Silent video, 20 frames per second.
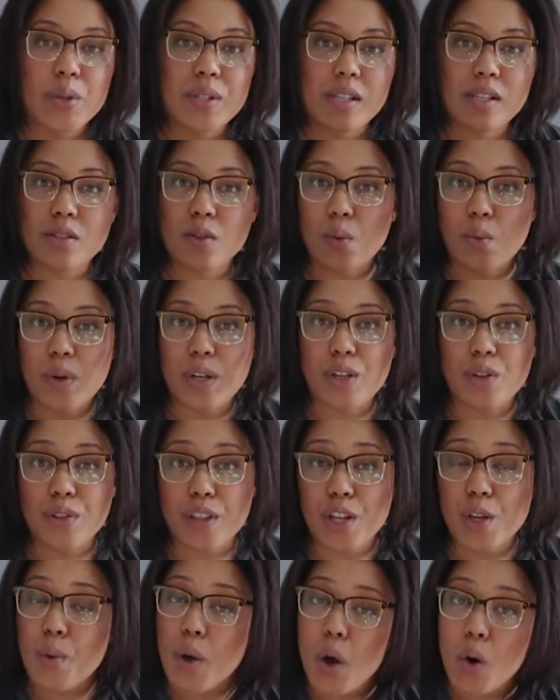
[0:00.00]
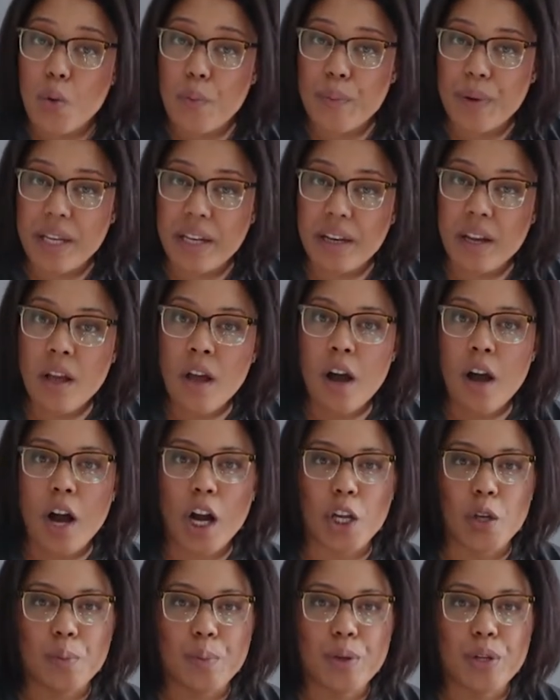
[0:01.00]
is this a window that you open?
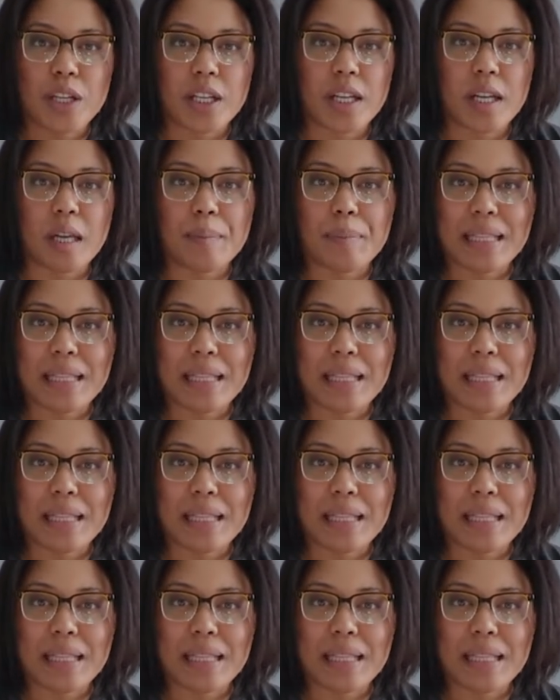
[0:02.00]
Are you putting